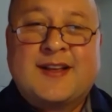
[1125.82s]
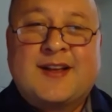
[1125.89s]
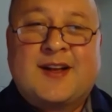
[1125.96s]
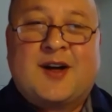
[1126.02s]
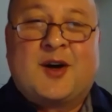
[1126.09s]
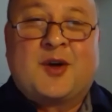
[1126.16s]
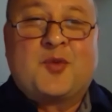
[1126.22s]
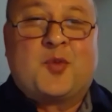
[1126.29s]

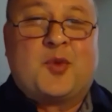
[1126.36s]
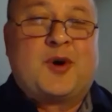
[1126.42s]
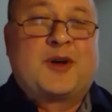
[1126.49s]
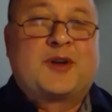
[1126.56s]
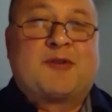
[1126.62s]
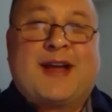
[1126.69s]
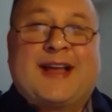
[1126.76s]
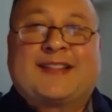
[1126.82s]
On
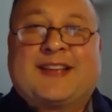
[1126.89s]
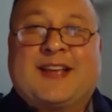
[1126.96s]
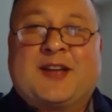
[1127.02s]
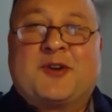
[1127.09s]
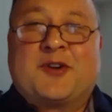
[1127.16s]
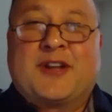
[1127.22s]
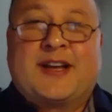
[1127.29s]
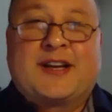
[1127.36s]
one, write the
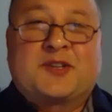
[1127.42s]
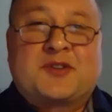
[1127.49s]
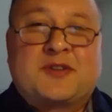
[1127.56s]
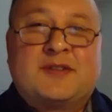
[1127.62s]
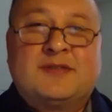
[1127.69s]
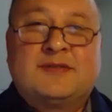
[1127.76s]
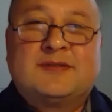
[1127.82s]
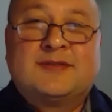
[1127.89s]

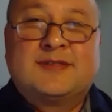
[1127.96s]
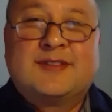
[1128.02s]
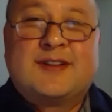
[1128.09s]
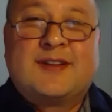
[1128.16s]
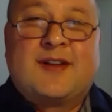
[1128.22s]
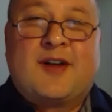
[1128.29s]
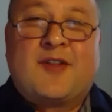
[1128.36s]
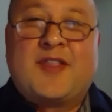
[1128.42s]
introduction.
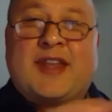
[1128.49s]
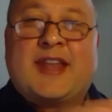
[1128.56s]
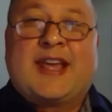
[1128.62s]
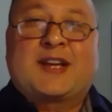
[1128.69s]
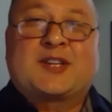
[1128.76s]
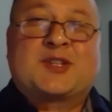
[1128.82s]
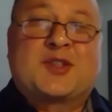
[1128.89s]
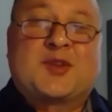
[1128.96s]
On the
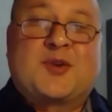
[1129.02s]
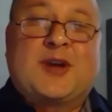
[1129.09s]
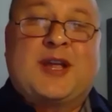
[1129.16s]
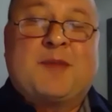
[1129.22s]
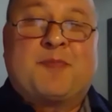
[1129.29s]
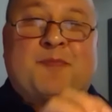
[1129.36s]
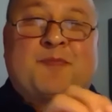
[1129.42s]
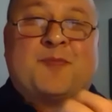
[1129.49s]
next
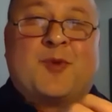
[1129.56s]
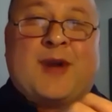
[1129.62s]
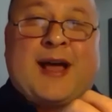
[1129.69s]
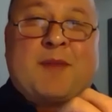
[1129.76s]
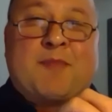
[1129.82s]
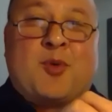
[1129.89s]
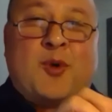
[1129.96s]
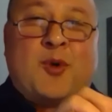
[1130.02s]
3,
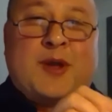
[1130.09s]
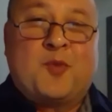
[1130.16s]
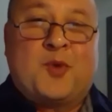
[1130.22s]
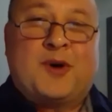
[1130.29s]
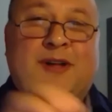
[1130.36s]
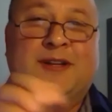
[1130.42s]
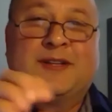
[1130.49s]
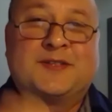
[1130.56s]
write point
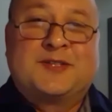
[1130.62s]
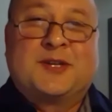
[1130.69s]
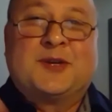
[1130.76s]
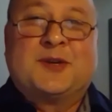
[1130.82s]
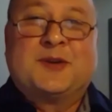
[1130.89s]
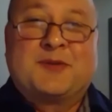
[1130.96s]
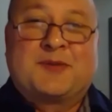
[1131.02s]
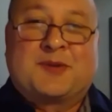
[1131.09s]
1,
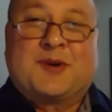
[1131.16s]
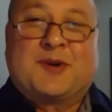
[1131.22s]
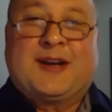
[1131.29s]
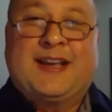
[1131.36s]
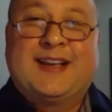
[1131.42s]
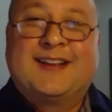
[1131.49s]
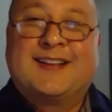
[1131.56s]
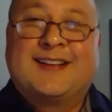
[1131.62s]
2,
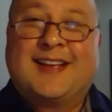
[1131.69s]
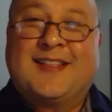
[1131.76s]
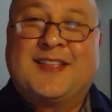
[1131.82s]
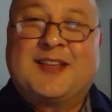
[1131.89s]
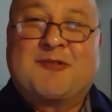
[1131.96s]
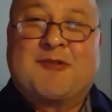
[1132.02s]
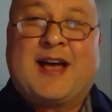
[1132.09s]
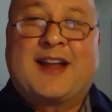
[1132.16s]
3, and
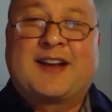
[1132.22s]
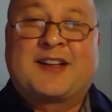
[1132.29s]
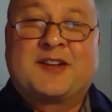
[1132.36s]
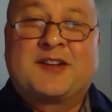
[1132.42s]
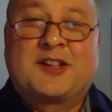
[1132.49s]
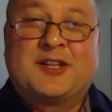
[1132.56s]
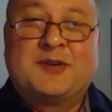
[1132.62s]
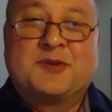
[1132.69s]
then write a
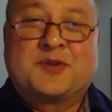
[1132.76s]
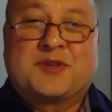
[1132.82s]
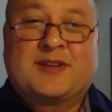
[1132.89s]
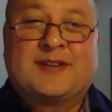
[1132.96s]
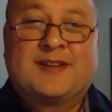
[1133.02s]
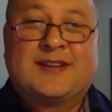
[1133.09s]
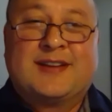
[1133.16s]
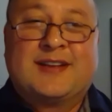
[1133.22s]

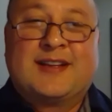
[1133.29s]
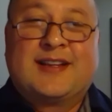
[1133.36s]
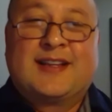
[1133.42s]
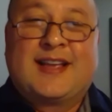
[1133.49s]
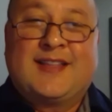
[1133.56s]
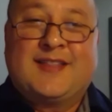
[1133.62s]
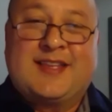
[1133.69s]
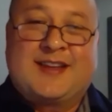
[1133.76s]
conclusion.
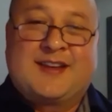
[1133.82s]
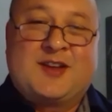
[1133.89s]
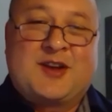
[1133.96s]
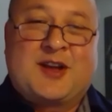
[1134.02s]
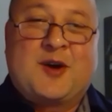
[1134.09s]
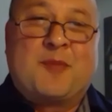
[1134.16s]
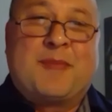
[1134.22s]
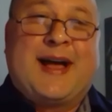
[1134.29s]
And then you
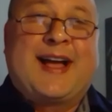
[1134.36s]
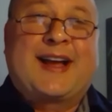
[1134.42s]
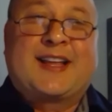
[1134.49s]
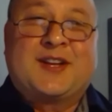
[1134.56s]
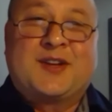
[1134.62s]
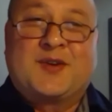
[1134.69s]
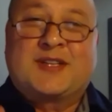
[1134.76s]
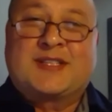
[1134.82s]
go back
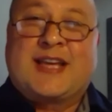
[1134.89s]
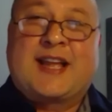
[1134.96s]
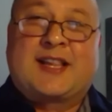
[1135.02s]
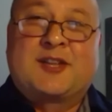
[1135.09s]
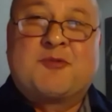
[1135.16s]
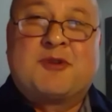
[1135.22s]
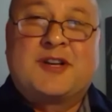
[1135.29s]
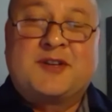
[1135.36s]
and do
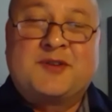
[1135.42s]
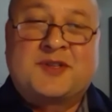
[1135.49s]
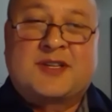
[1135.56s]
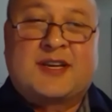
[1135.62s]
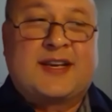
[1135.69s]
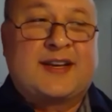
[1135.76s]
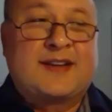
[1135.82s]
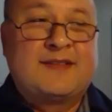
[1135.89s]
exactly what you
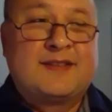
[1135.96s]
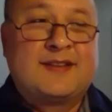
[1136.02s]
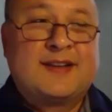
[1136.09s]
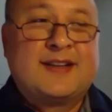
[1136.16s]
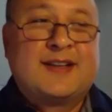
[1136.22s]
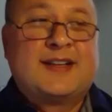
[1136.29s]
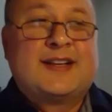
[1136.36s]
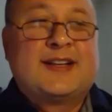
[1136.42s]
said.
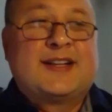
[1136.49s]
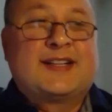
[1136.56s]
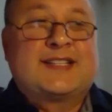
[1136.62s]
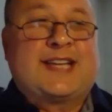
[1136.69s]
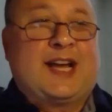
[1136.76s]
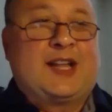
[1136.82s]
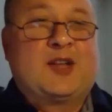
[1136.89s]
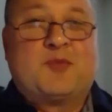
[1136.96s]

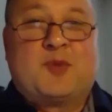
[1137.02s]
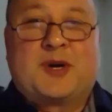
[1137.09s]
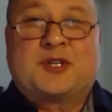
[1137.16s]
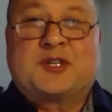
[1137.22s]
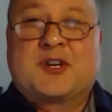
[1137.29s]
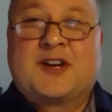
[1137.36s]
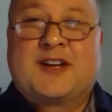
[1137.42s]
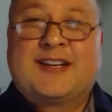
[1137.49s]
Tell them
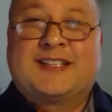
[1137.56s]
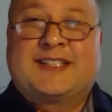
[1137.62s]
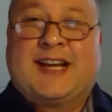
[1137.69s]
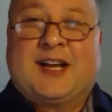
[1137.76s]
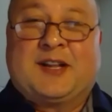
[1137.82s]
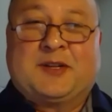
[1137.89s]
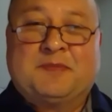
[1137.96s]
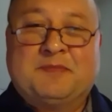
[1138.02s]
what you're going to
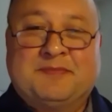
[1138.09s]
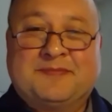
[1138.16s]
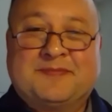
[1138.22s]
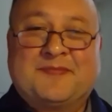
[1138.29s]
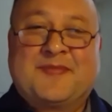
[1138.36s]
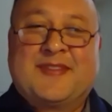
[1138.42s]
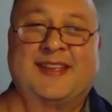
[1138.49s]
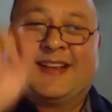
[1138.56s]
tell
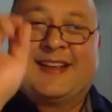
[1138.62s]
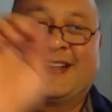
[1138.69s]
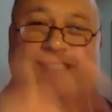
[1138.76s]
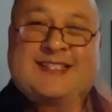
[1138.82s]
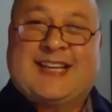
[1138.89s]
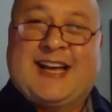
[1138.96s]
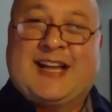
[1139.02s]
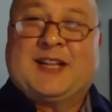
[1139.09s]

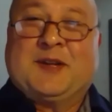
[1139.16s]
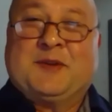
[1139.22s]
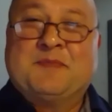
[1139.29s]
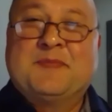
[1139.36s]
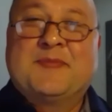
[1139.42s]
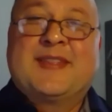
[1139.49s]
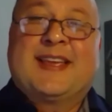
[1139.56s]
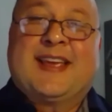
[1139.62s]

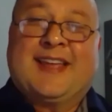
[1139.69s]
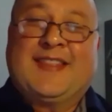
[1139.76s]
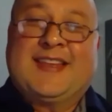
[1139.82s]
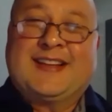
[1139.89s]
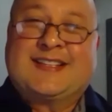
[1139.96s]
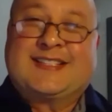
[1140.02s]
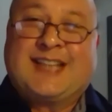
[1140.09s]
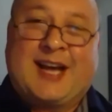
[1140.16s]
them, and
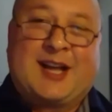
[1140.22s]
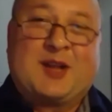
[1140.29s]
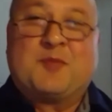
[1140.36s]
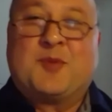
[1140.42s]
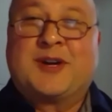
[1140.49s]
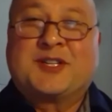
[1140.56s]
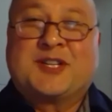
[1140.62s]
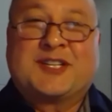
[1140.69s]
then tell
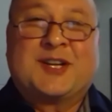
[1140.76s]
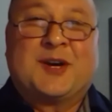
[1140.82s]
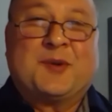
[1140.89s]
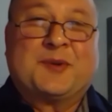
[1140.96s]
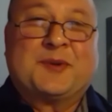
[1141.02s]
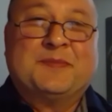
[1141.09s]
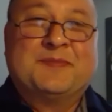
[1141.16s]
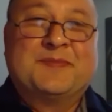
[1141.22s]
them what you
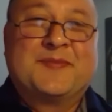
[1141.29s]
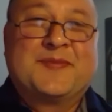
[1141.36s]
told them.